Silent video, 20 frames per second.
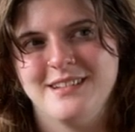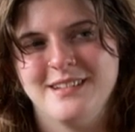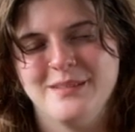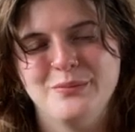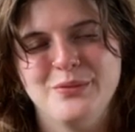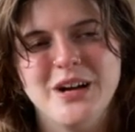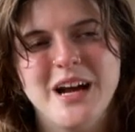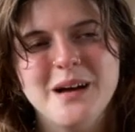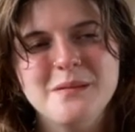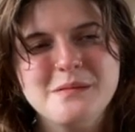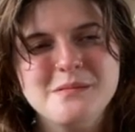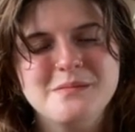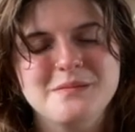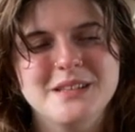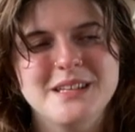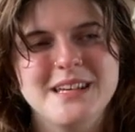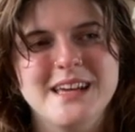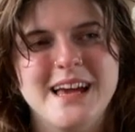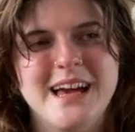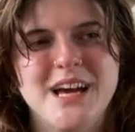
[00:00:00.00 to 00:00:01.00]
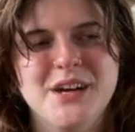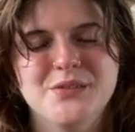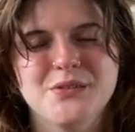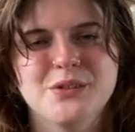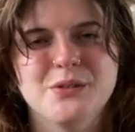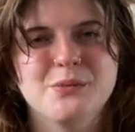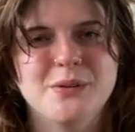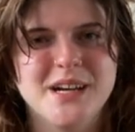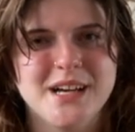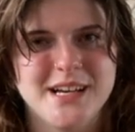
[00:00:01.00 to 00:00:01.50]
Probably after
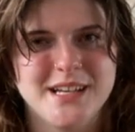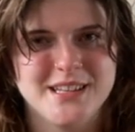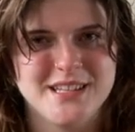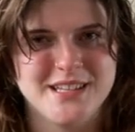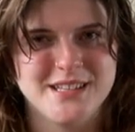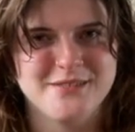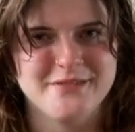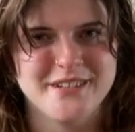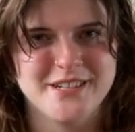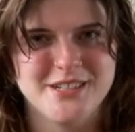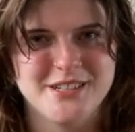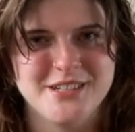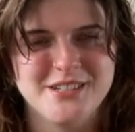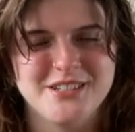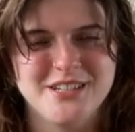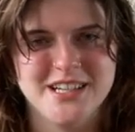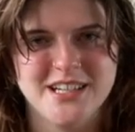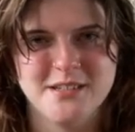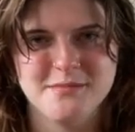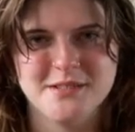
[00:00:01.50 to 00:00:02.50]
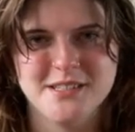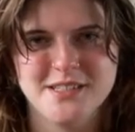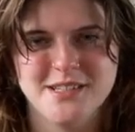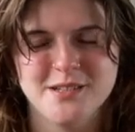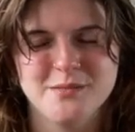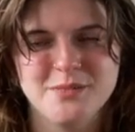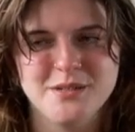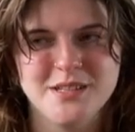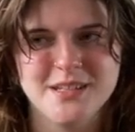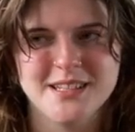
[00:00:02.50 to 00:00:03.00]
wearing these one or two times, they'll
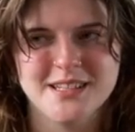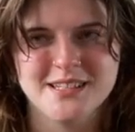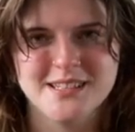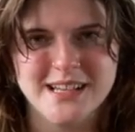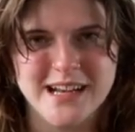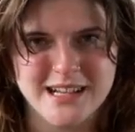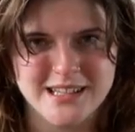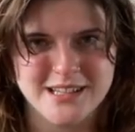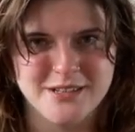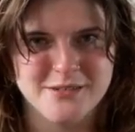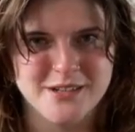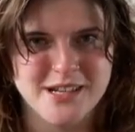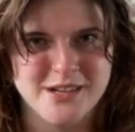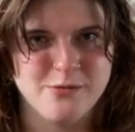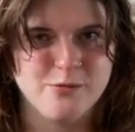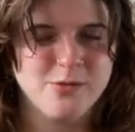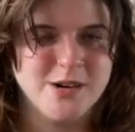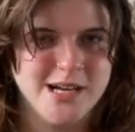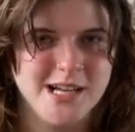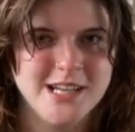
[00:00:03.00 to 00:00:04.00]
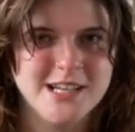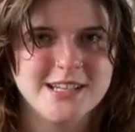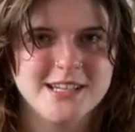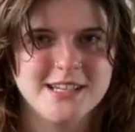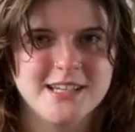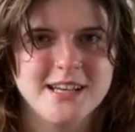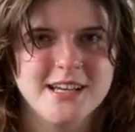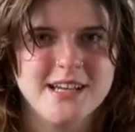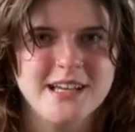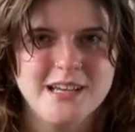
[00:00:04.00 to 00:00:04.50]
be exactly what I want.
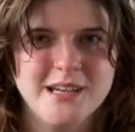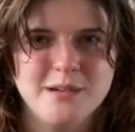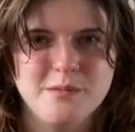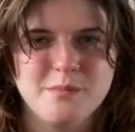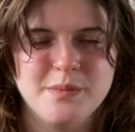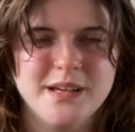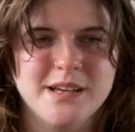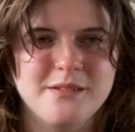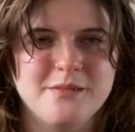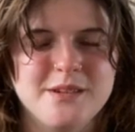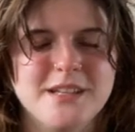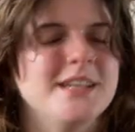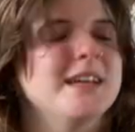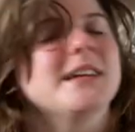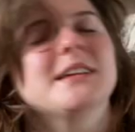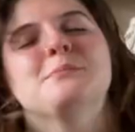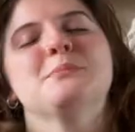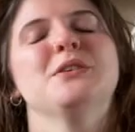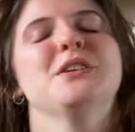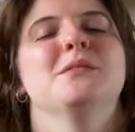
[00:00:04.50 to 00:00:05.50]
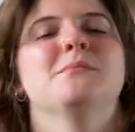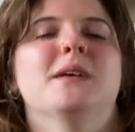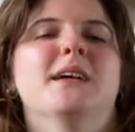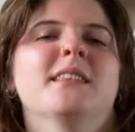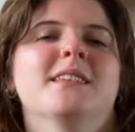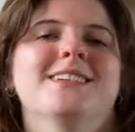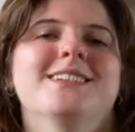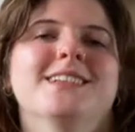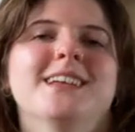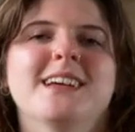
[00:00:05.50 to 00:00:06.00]
But when I pull them on,
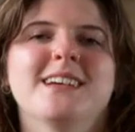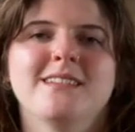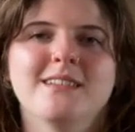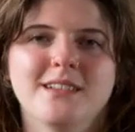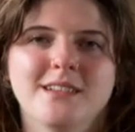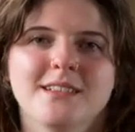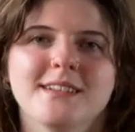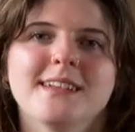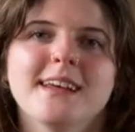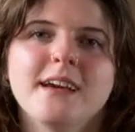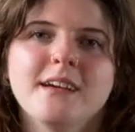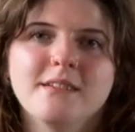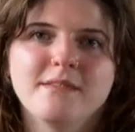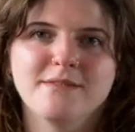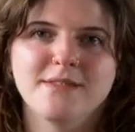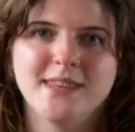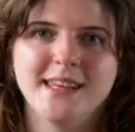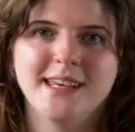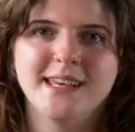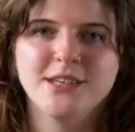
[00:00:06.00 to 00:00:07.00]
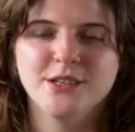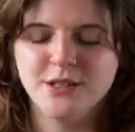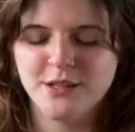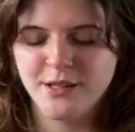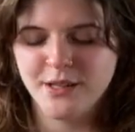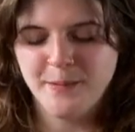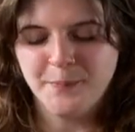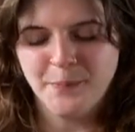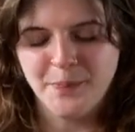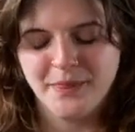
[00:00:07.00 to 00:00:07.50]
they're like a little tight over the heel.
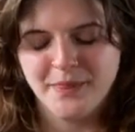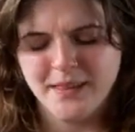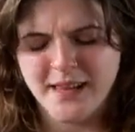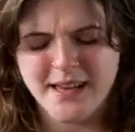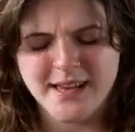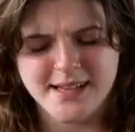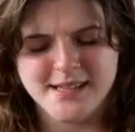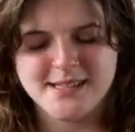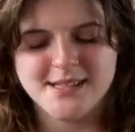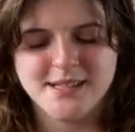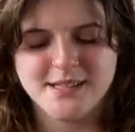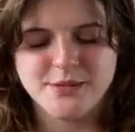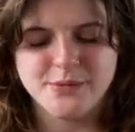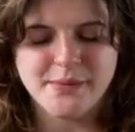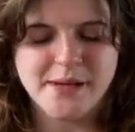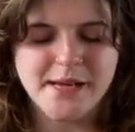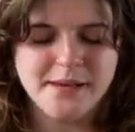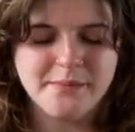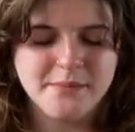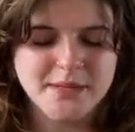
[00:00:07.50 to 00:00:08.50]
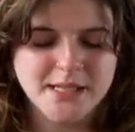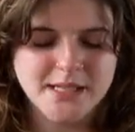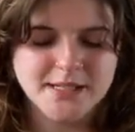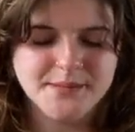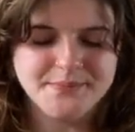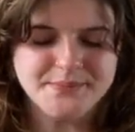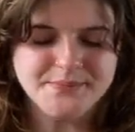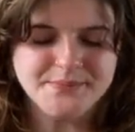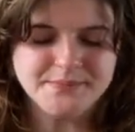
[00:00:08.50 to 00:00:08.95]
I guess that's what I mean.